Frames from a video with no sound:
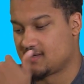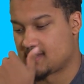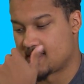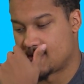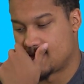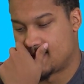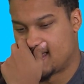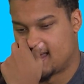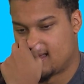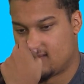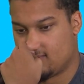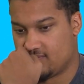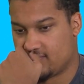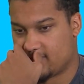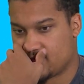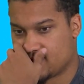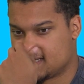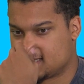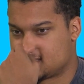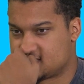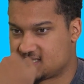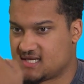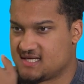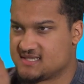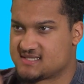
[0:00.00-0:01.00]
um,
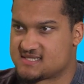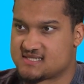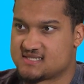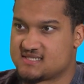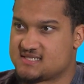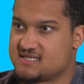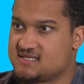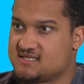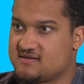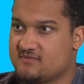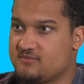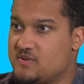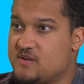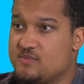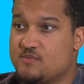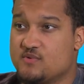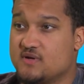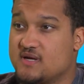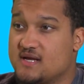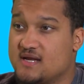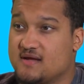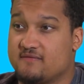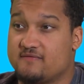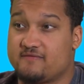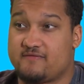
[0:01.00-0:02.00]
there's instances of people
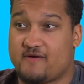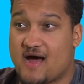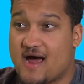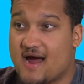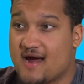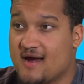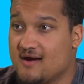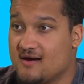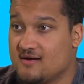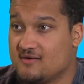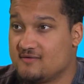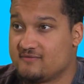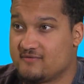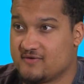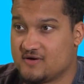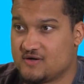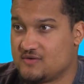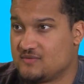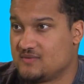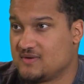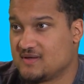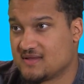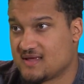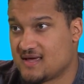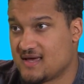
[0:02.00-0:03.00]
getting fired for
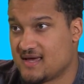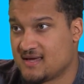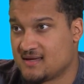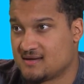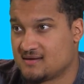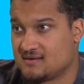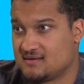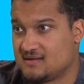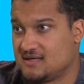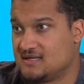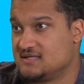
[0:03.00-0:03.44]
doing that